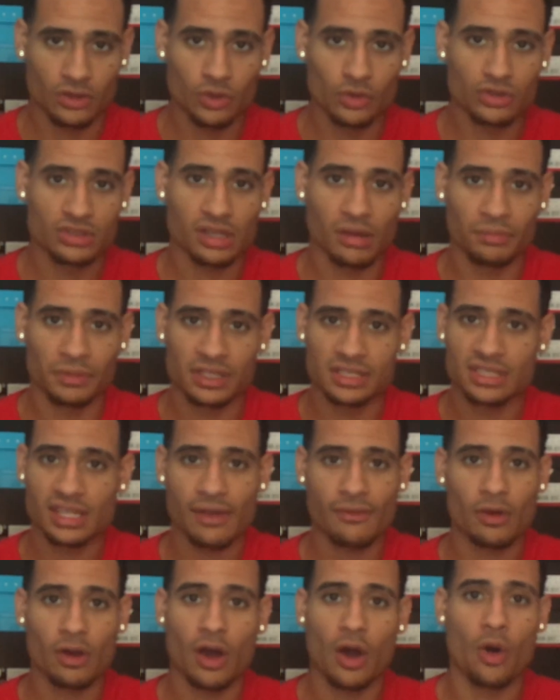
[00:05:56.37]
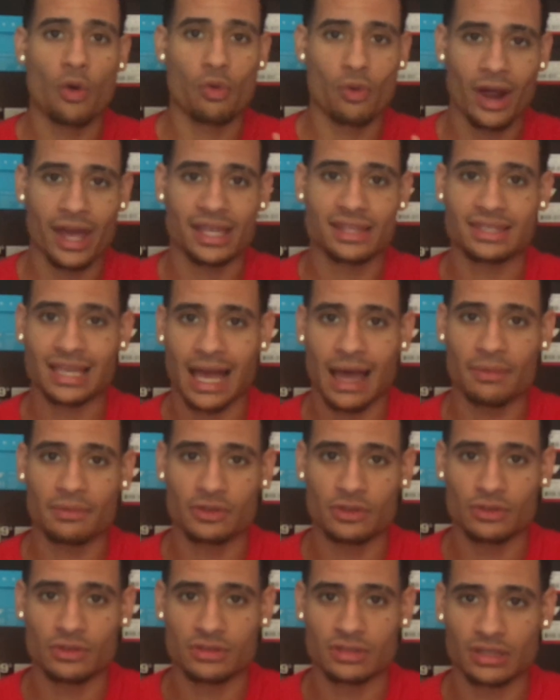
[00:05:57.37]
to do something. There's never a right time
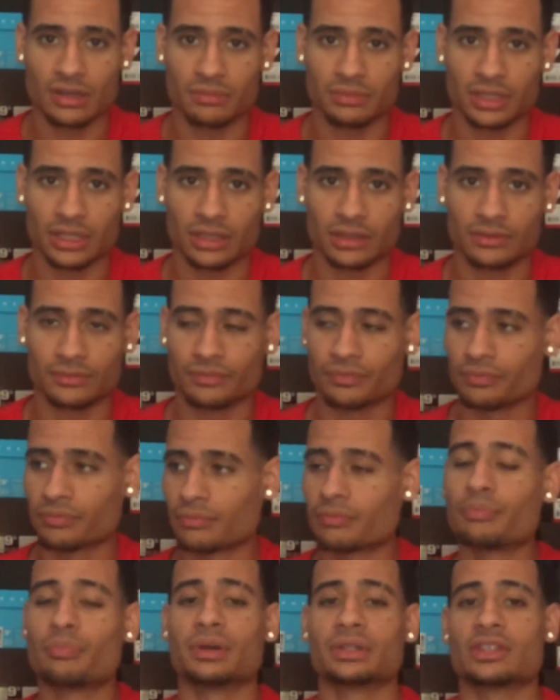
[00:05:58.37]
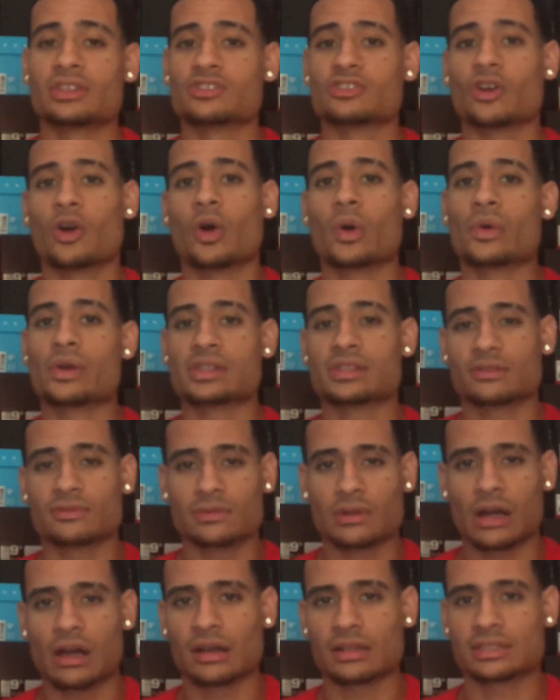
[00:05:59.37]
to do something, but there's always a
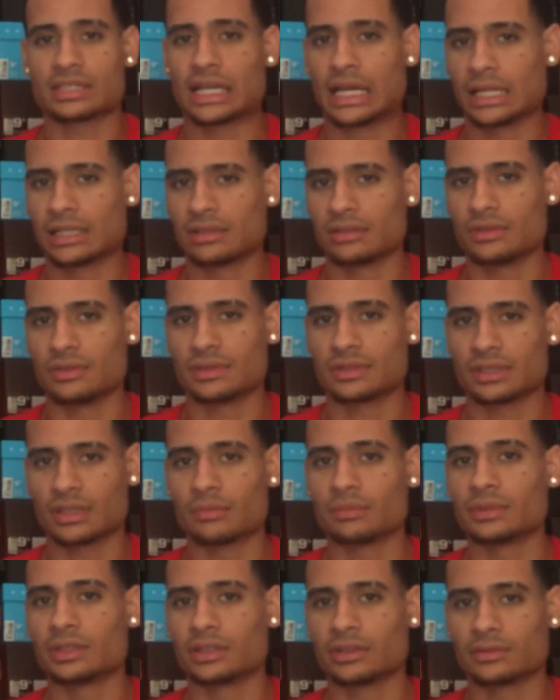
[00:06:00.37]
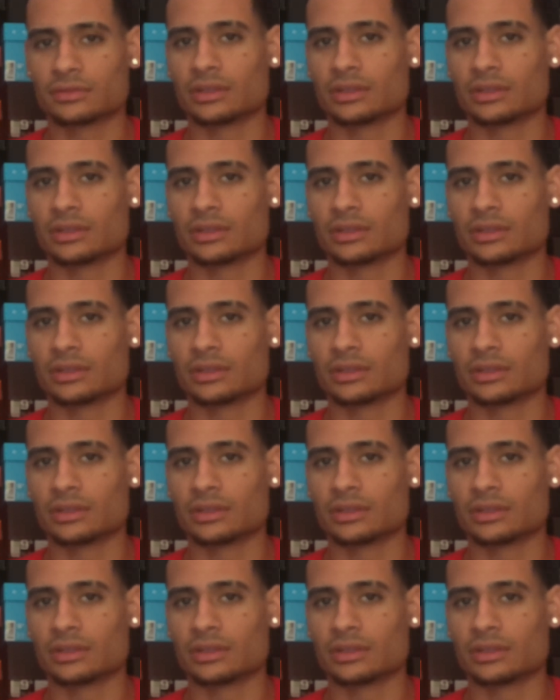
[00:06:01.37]
wrong time to do something.